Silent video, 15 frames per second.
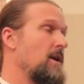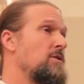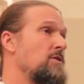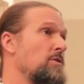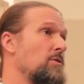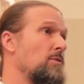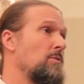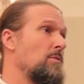
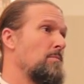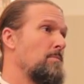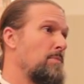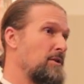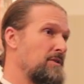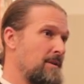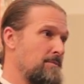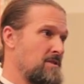to
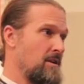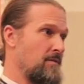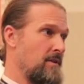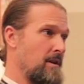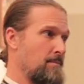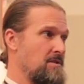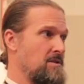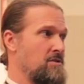put themselves in
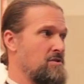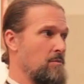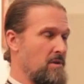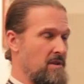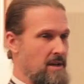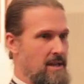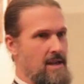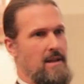a position where
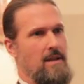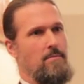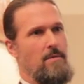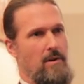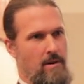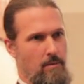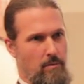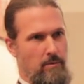they can get
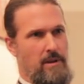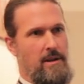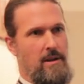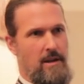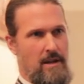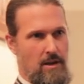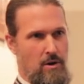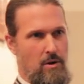married, and we really
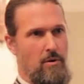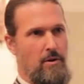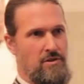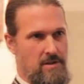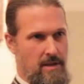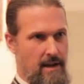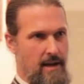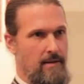encourage
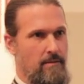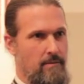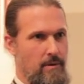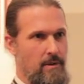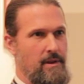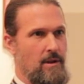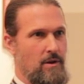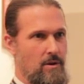that,
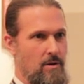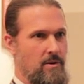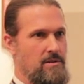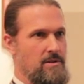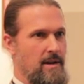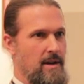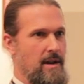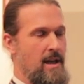
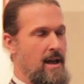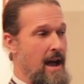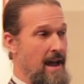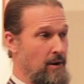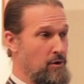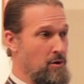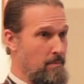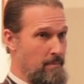I
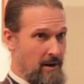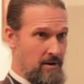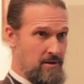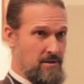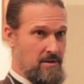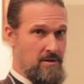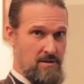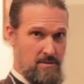know your parish,